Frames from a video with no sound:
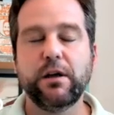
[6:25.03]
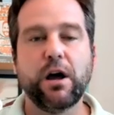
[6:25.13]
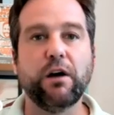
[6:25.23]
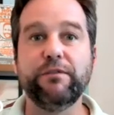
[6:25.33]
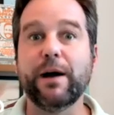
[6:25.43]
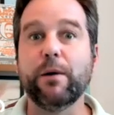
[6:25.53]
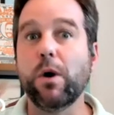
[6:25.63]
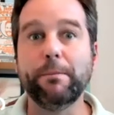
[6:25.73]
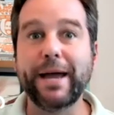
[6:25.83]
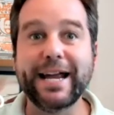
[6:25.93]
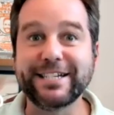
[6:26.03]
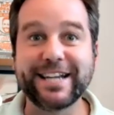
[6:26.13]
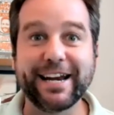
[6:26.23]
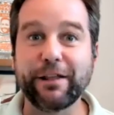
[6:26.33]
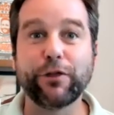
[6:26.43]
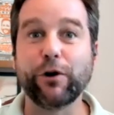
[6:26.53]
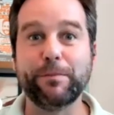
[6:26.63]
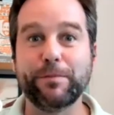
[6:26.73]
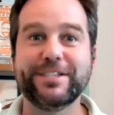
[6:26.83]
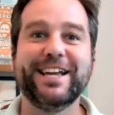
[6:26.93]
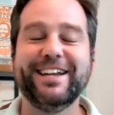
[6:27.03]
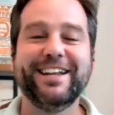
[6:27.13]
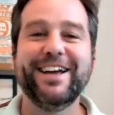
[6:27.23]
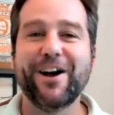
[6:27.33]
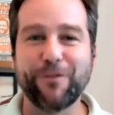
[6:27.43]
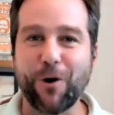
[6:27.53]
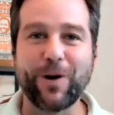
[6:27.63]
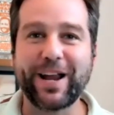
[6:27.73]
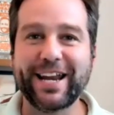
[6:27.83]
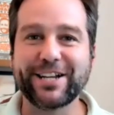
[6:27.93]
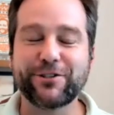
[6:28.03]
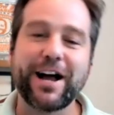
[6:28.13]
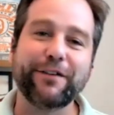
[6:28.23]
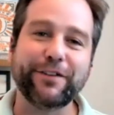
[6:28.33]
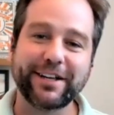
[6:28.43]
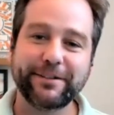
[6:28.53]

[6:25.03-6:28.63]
of that one page getting 30% of our organic traffic.